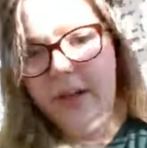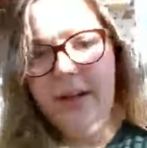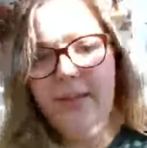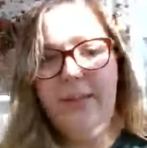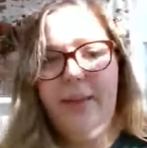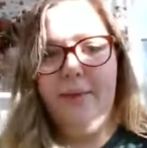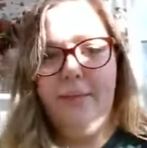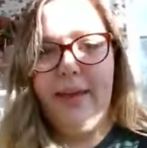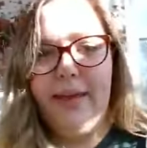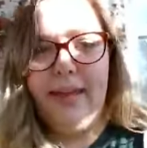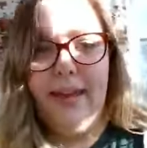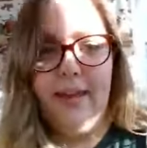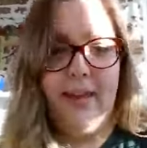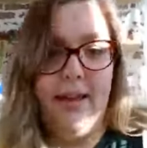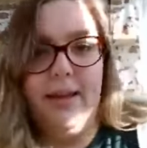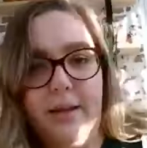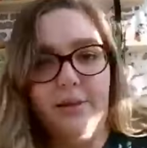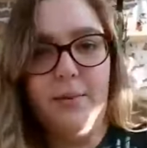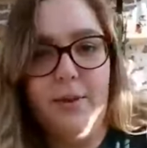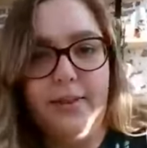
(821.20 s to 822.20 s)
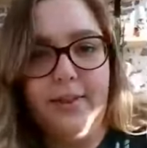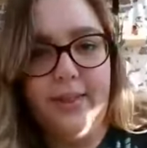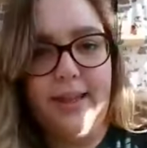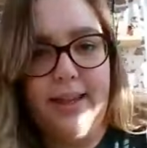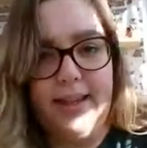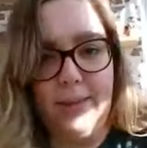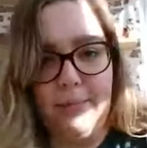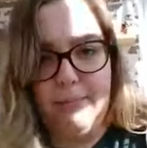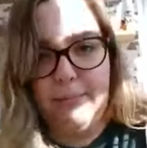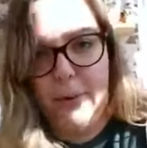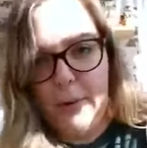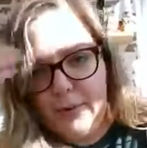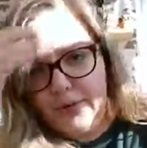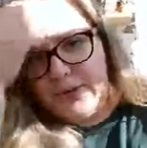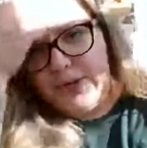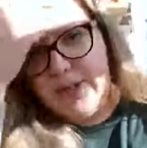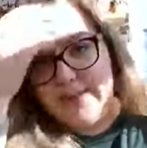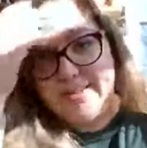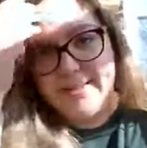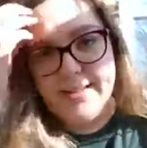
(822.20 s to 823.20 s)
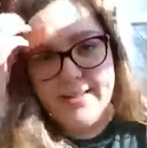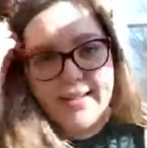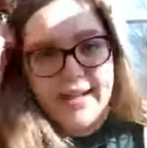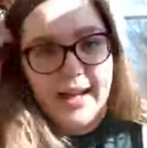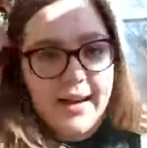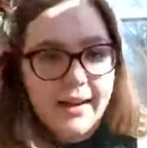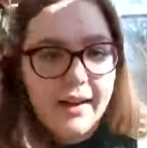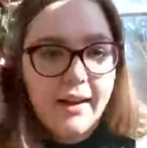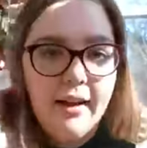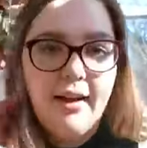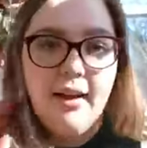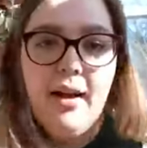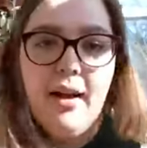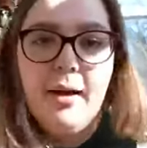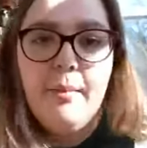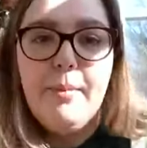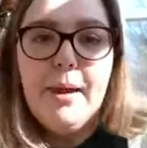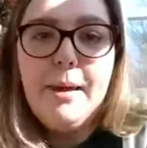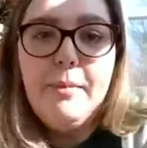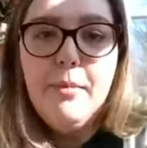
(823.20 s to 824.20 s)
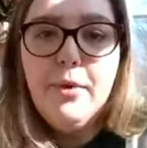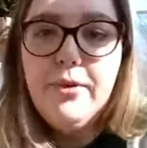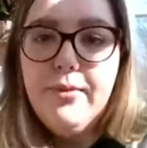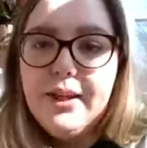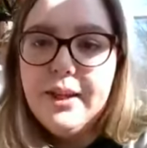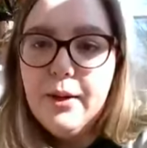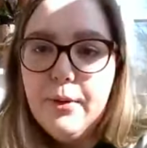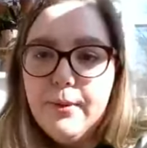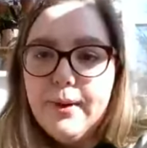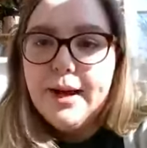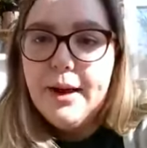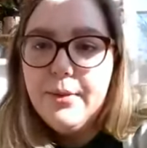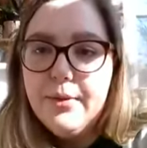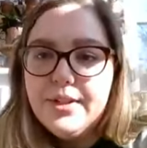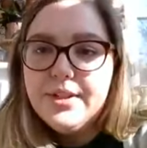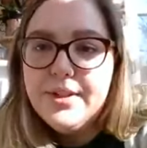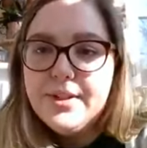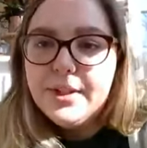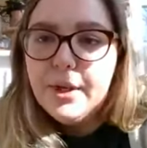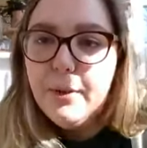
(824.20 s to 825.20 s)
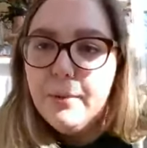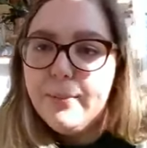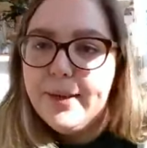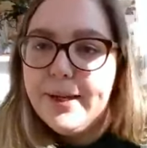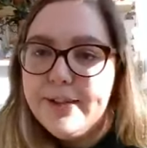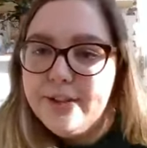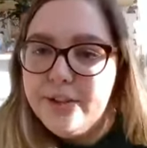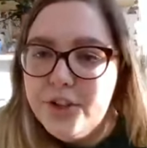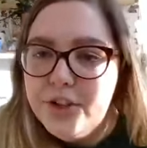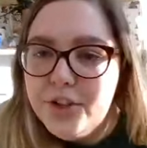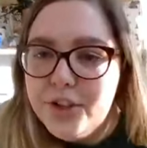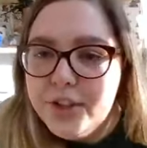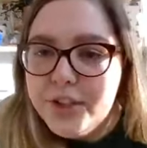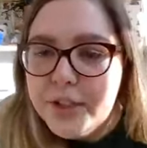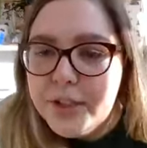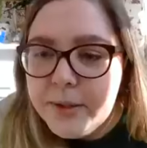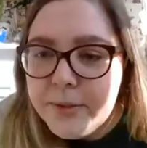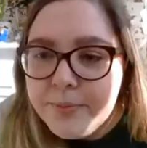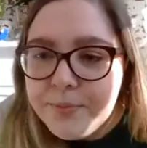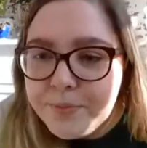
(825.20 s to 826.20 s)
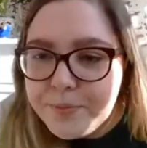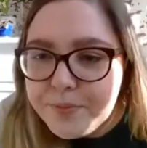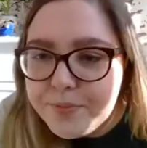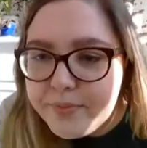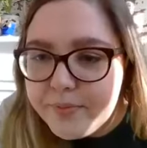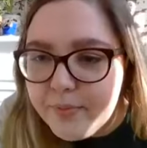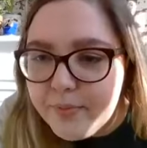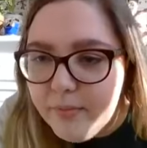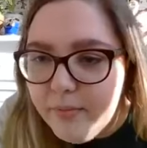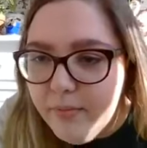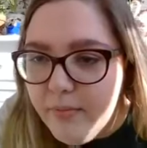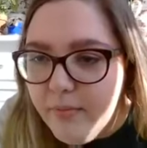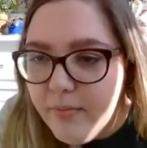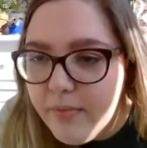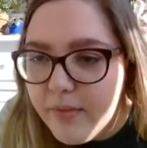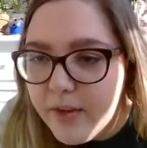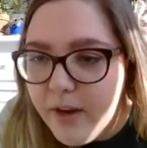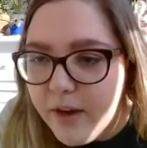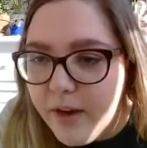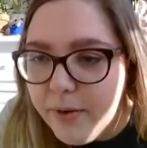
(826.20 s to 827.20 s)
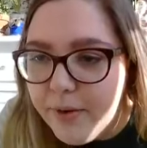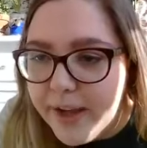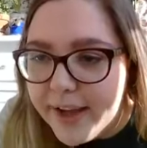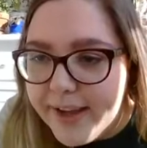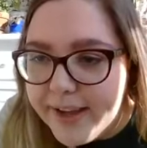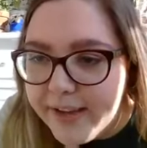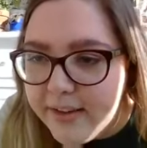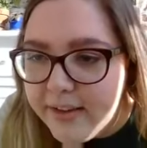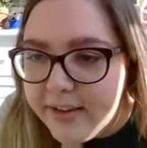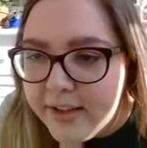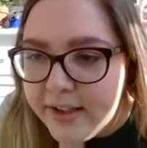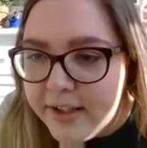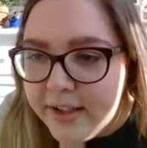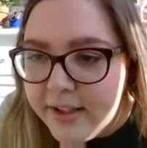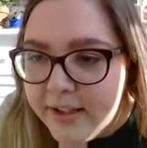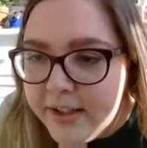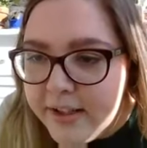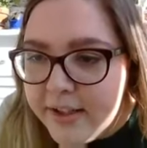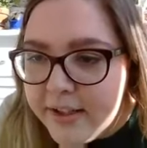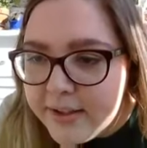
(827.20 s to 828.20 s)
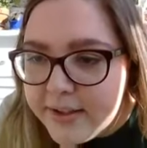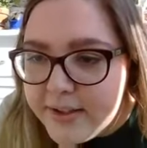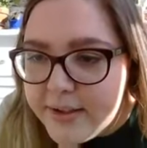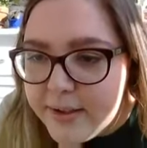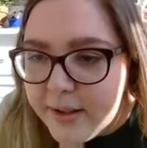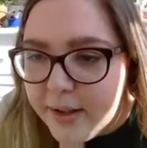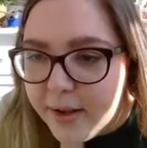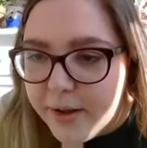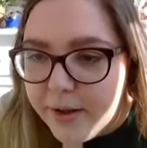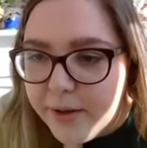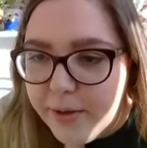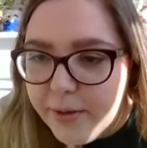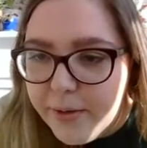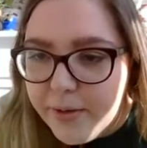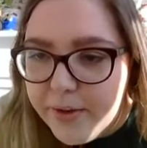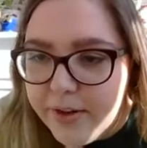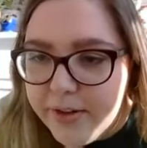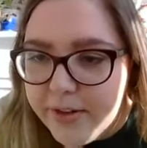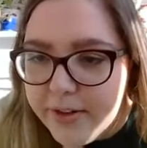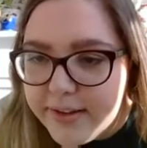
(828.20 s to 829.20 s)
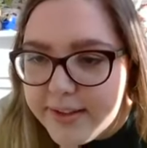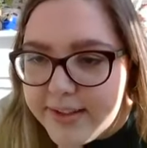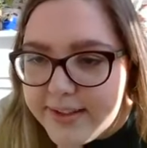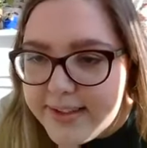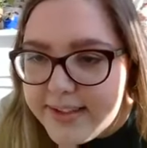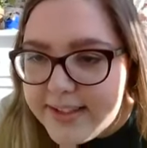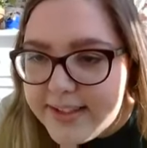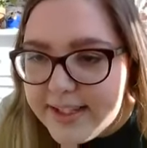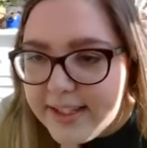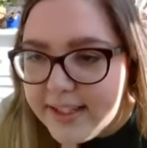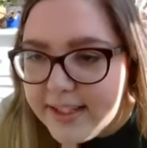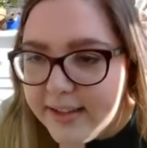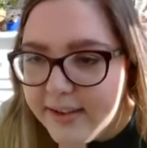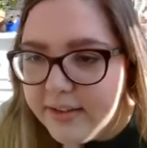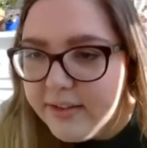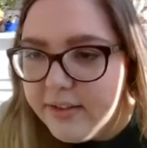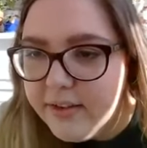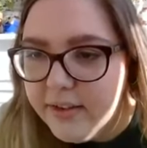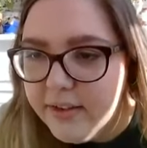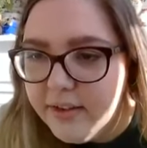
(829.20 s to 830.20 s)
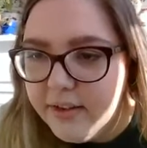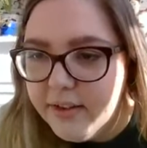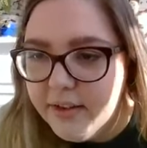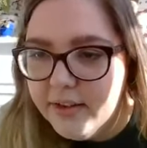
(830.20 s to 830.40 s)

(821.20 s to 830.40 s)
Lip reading: Sorry if I'm making anyone like motion sick by moving around so much. Okay, so let's see.